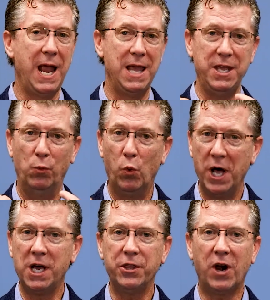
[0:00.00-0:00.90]
And then
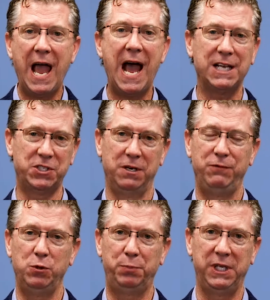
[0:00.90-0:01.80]
one other ask
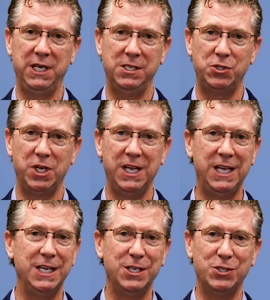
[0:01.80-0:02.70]
of you, please,
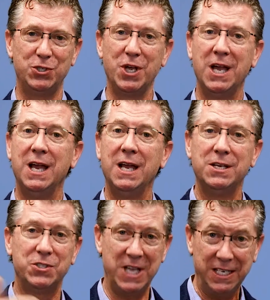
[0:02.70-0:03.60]
is
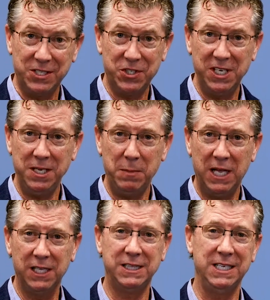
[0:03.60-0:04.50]
send us an
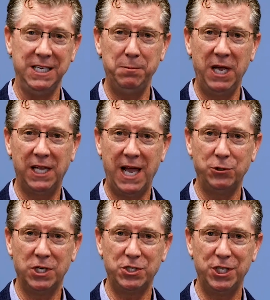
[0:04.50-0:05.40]
email at the email
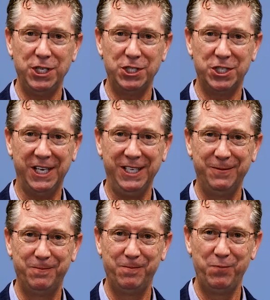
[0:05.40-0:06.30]
address that you see.
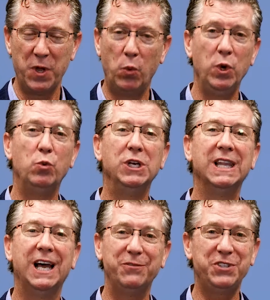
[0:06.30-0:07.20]
We would
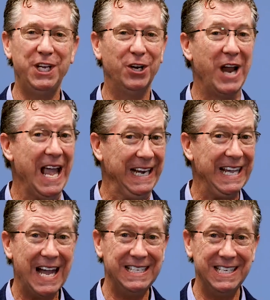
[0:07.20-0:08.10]
love to hear
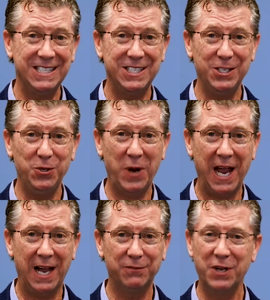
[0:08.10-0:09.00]
any ideas that you
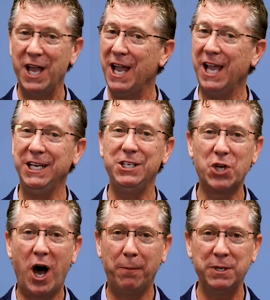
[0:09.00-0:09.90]
have, any
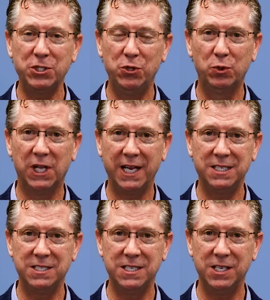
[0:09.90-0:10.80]
topics you would
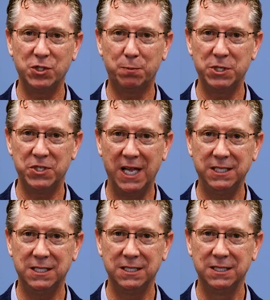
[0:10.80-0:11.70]
like to see us present.